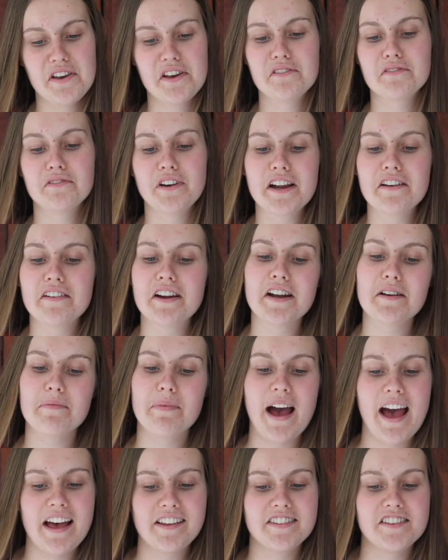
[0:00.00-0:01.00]
you can reread a
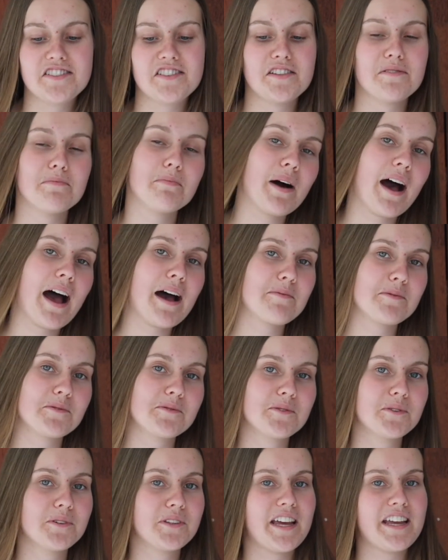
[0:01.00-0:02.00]
passage in the
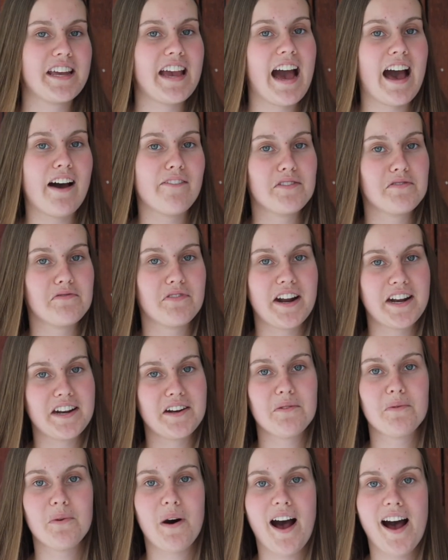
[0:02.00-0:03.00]
Bible that you haven't read in
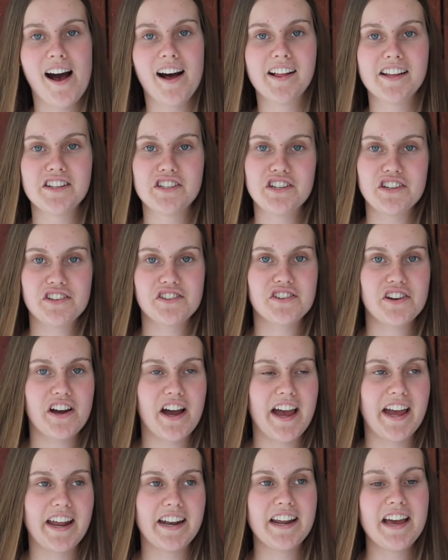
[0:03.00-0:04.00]
a while and just
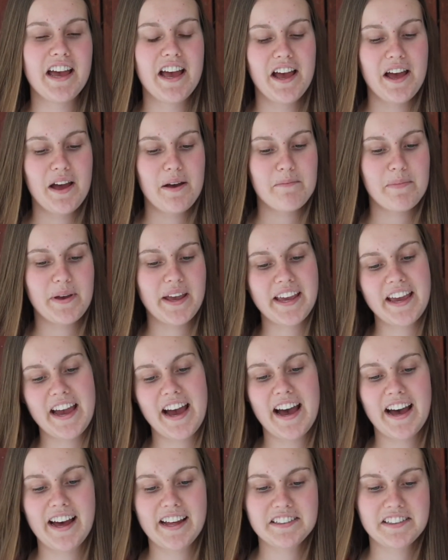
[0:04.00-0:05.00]
try and pick
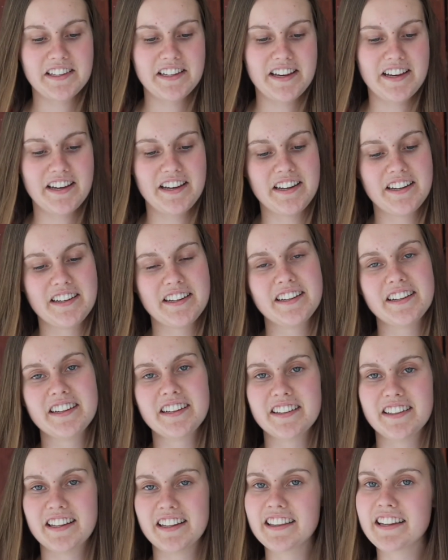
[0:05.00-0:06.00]
out the
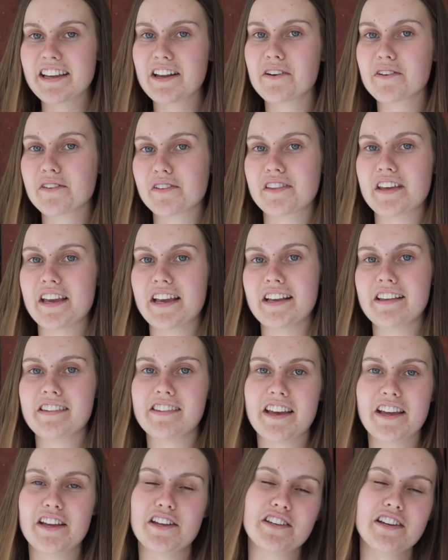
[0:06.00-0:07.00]
little things
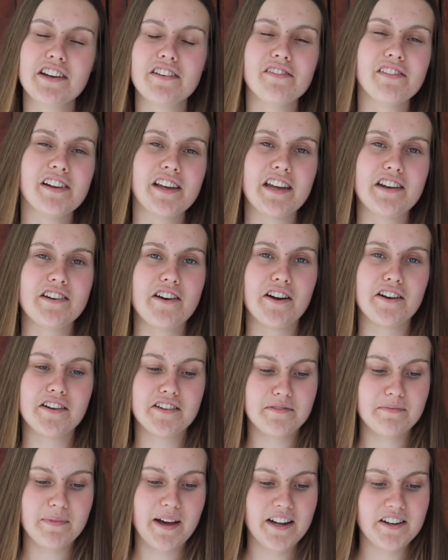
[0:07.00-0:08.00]
that you didn't really
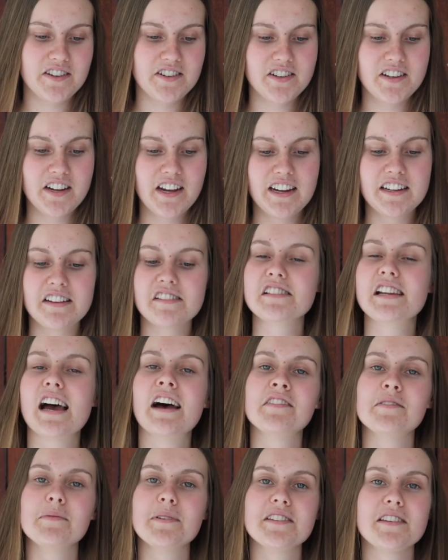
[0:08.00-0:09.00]
notice much, it doesn't
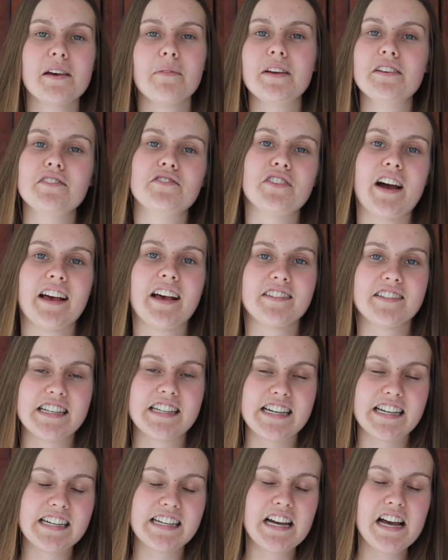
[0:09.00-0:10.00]
have to be something
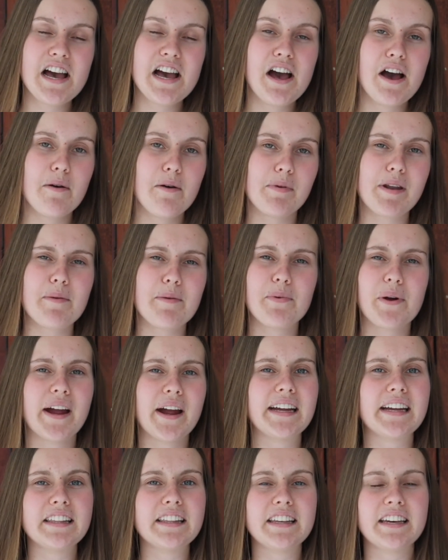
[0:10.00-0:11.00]
drastic, but I
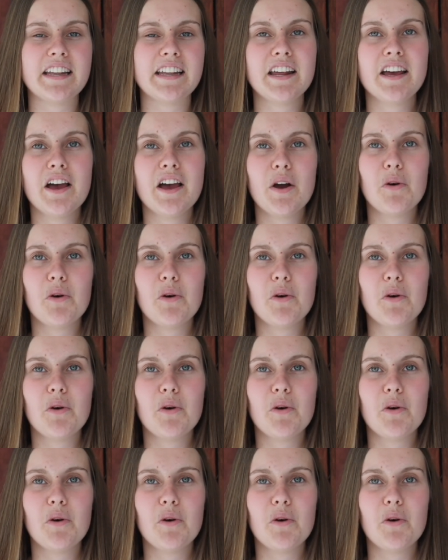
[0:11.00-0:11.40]
pray that